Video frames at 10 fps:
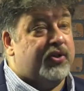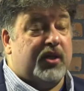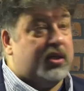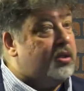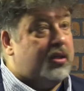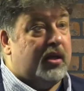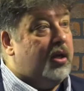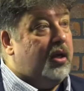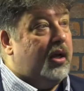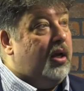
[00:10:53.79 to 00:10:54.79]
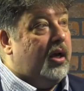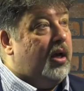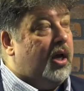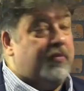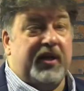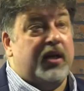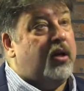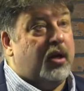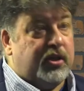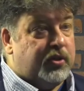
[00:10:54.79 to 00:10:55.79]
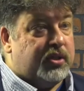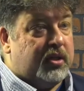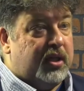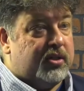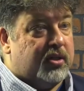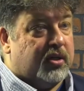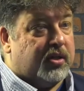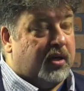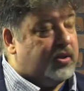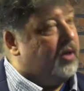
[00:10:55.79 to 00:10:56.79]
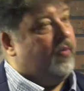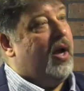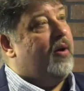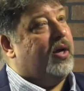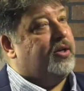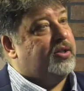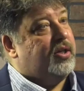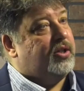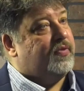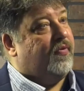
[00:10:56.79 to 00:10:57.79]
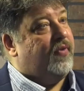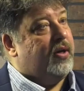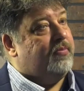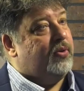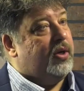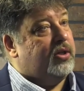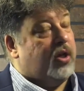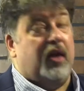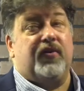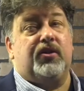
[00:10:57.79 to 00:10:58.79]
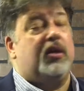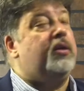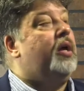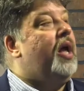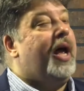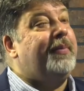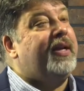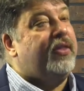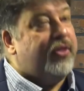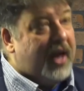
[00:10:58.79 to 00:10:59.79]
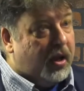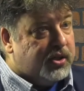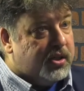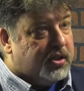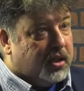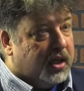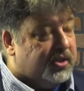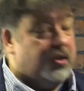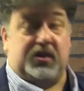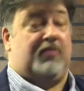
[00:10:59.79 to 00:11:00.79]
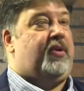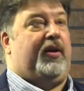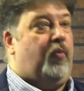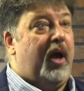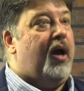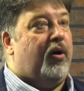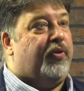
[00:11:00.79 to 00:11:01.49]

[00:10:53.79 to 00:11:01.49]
a sudden, I'm getting hundreds of listeners. And I was like, wow, I just did this for fun. I'm doing hundreds. All of a sudden, I'm getting thousands of listeners. I'm like, wow,